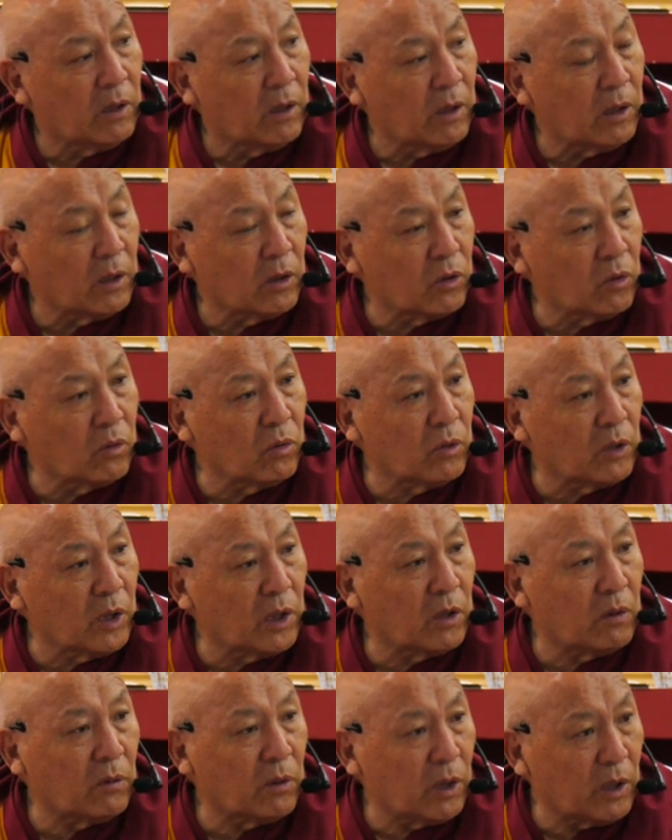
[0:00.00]
And through
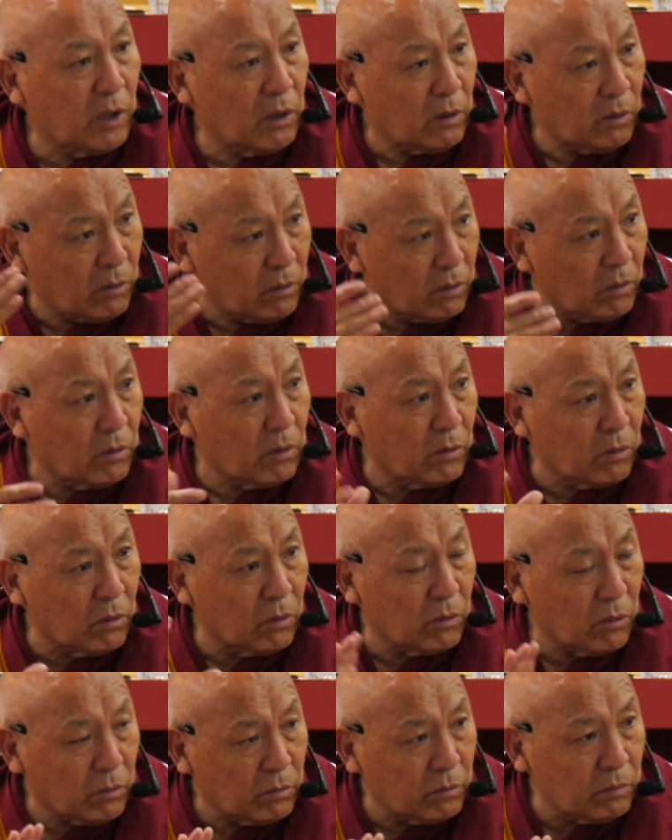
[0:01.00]
that way,
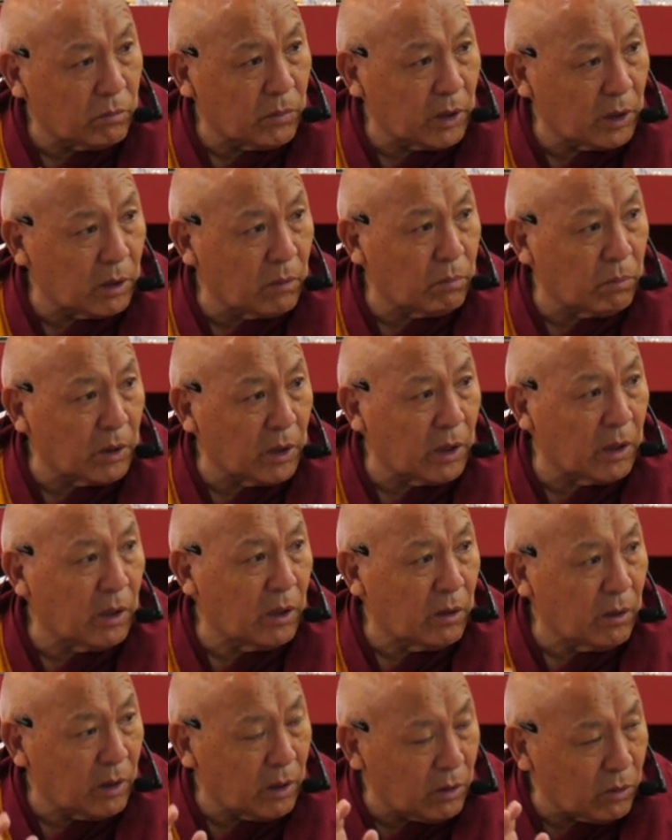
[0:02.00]
you make a
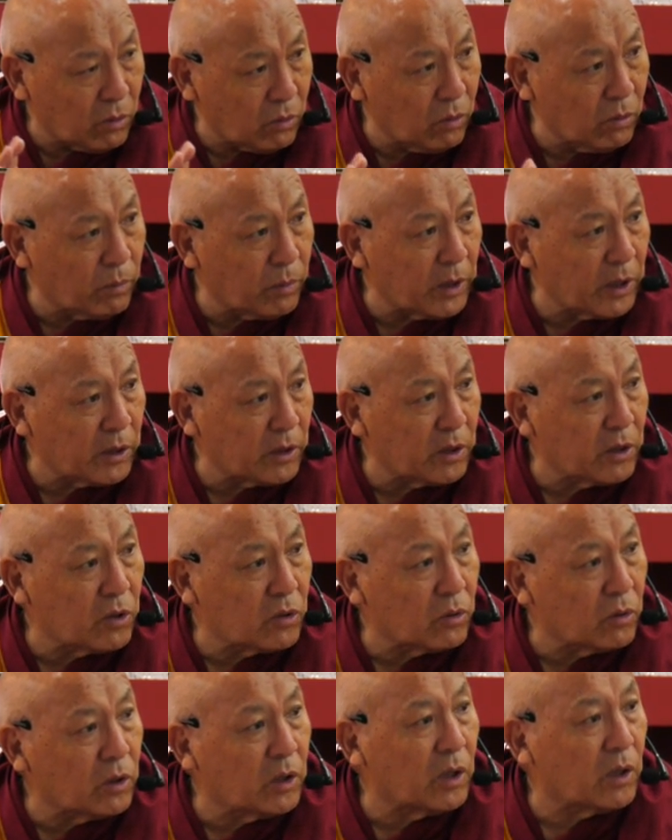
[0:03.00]
plan and do practice
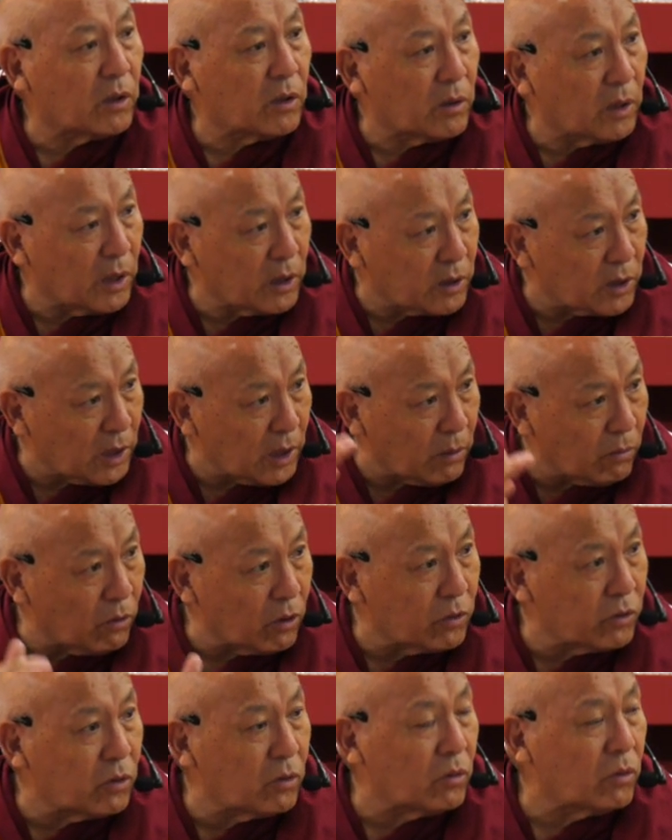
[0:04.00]
so that next life
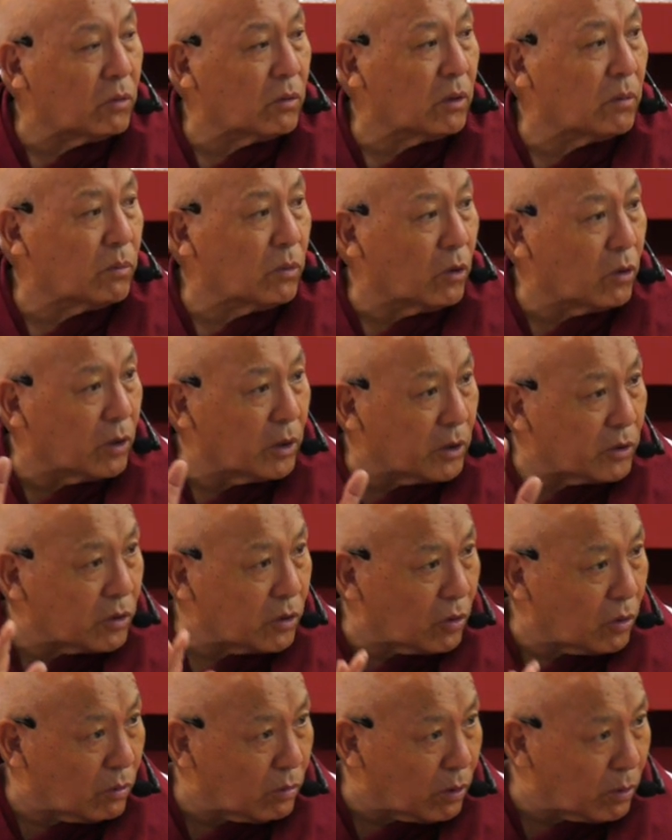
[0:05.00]
also you are born as a
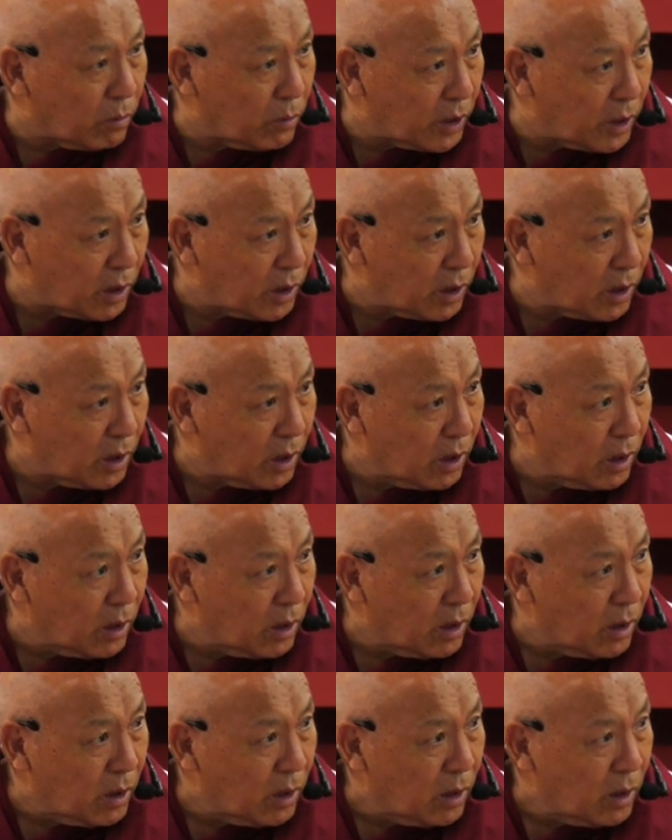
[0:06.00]
human being
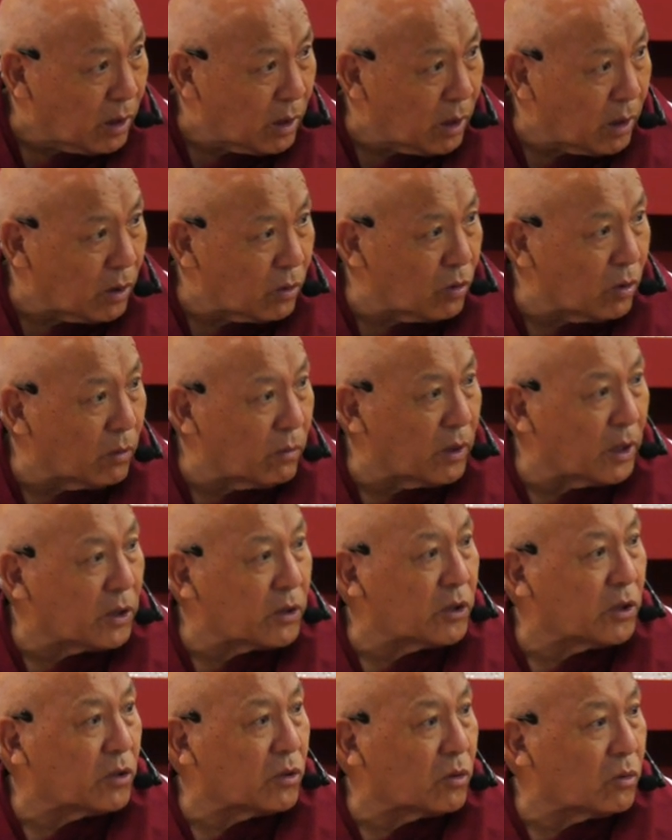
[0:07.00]
and you have
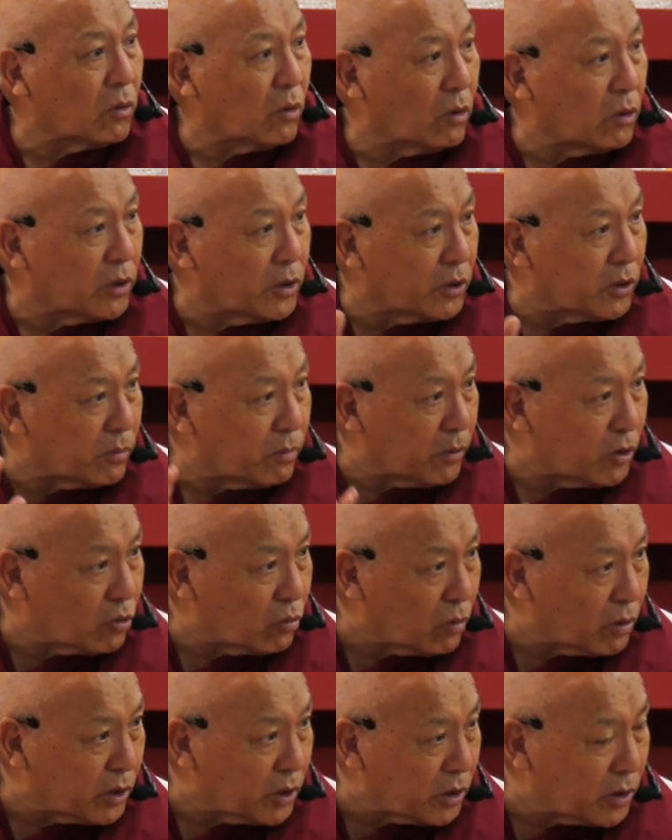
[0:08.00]
access to all these
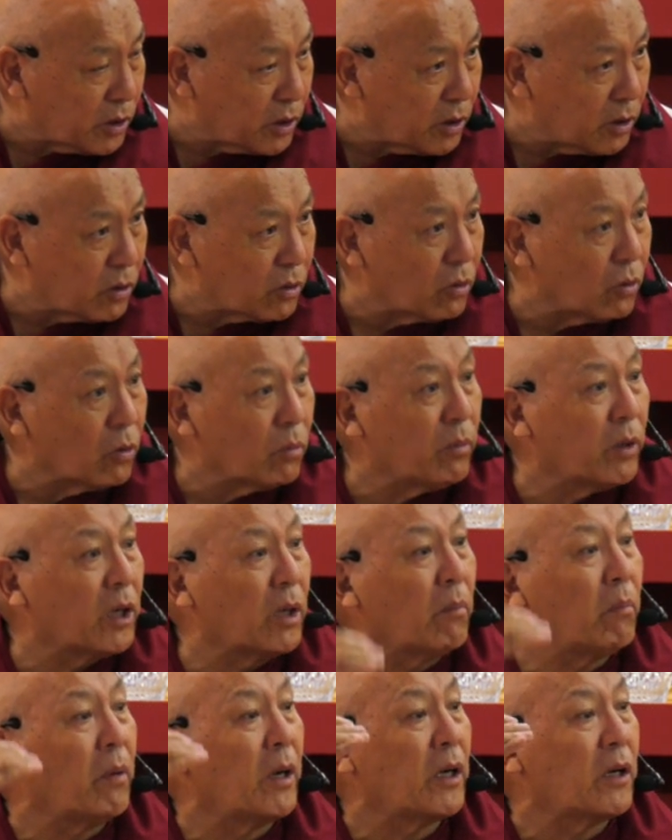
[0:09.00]
spiritual teachings, so you
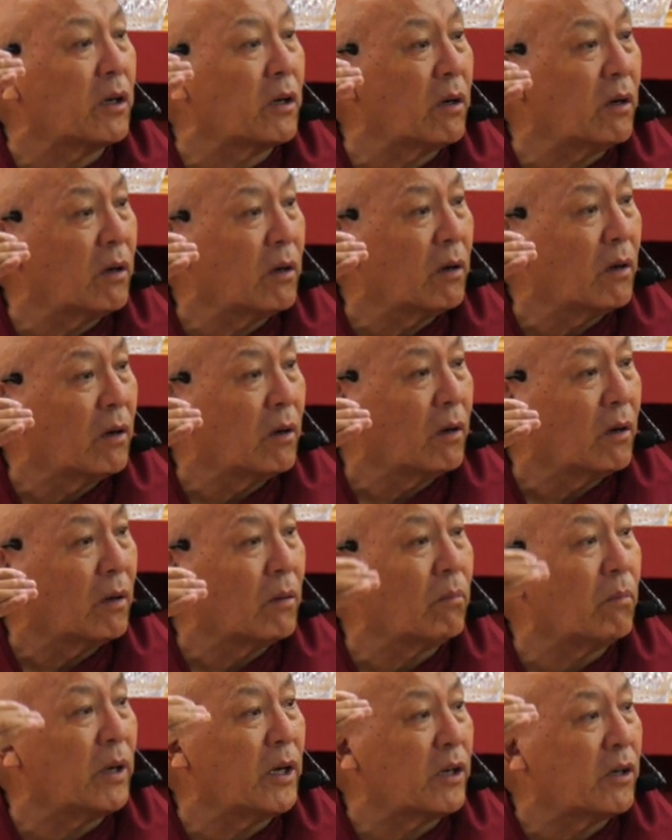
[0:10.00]
become better,
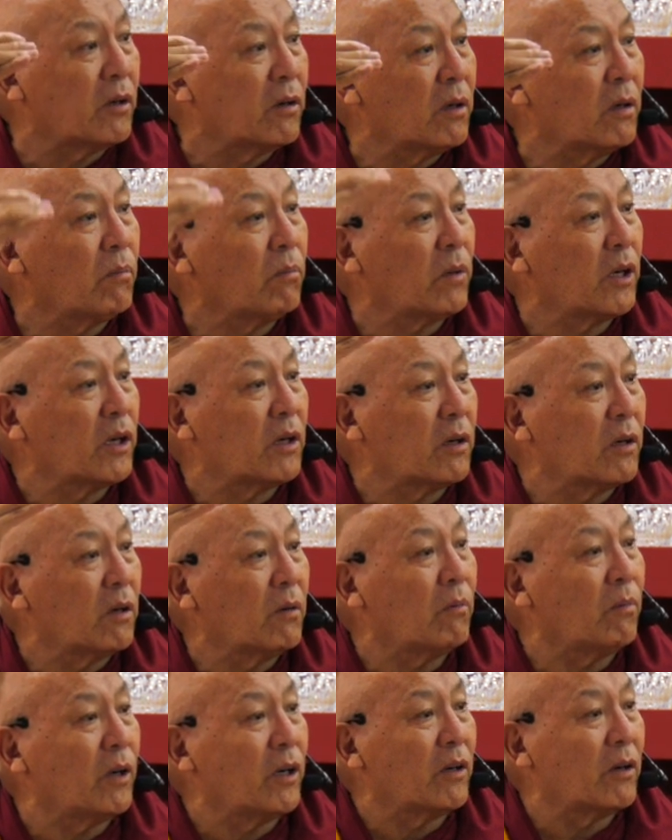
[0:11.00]
better, better,
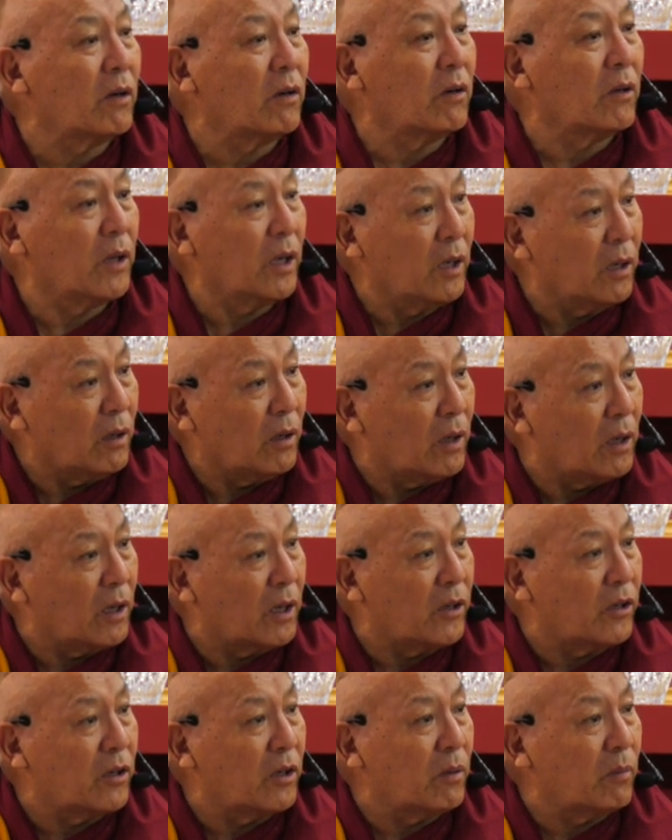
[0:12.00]
better, then
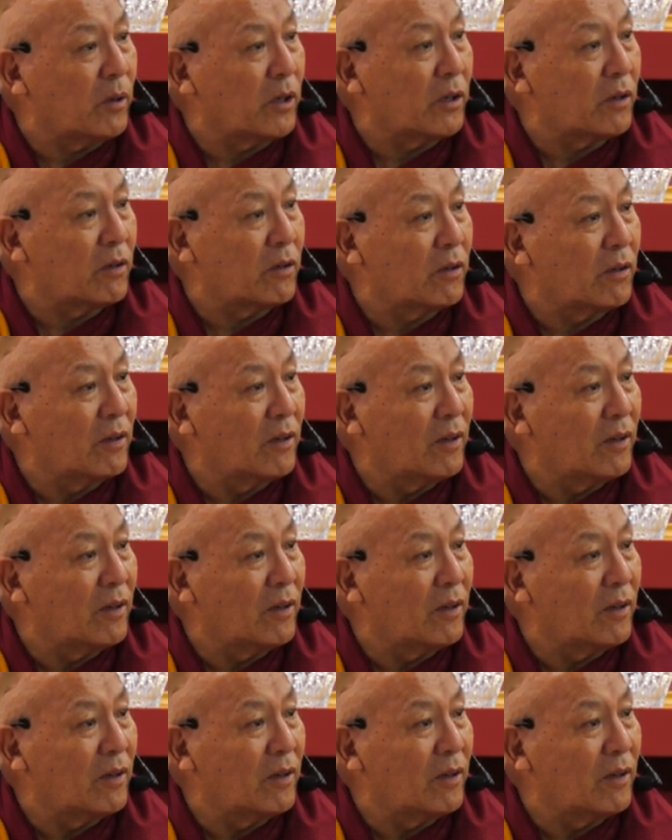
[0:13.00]
enlightenment.